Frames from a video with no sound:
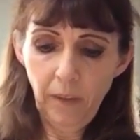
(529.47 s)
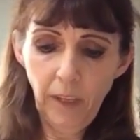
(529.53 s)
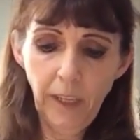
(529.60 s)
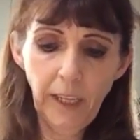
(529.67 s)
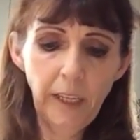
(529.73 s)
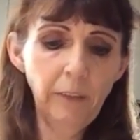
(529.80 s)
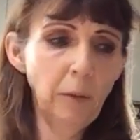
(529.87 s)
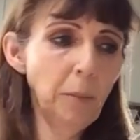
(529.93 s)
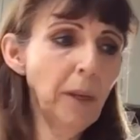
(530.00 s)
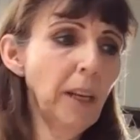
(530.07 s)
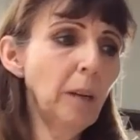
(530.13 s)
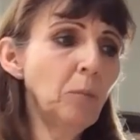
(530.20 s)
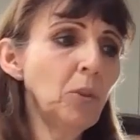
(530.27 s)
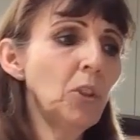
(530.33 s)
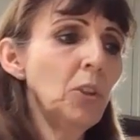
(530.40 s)
Again, if it
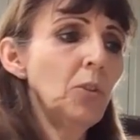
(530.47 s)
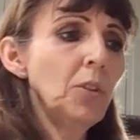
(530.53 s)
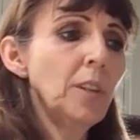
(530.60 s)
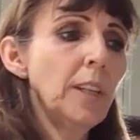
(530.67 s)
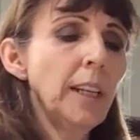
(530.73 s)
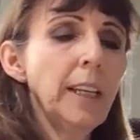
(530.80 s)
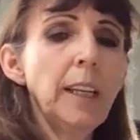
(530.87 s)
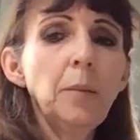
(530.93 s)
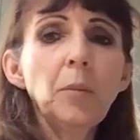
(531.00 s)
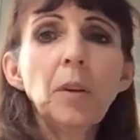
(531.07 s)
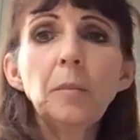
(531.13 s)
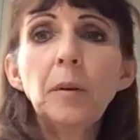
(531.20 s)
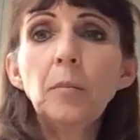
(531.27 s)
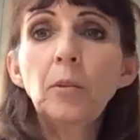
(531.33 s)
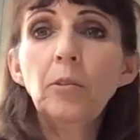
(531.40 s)
becomes too sticky, put
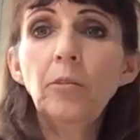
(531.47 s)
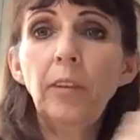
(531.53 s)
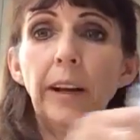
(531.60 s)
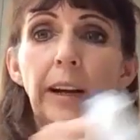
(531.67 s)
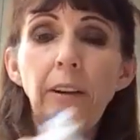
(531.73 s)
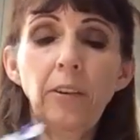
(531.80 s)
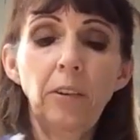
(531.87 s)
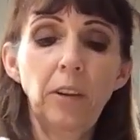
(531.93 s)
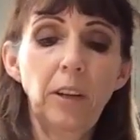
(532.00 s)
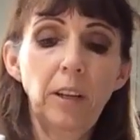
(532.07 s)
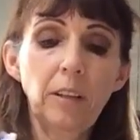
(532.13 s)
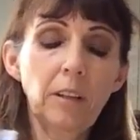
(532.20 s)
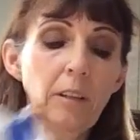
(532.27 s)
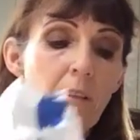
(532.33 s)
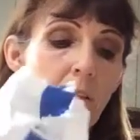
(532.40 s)
a bit more flour on
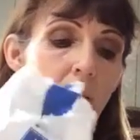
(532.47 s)
it.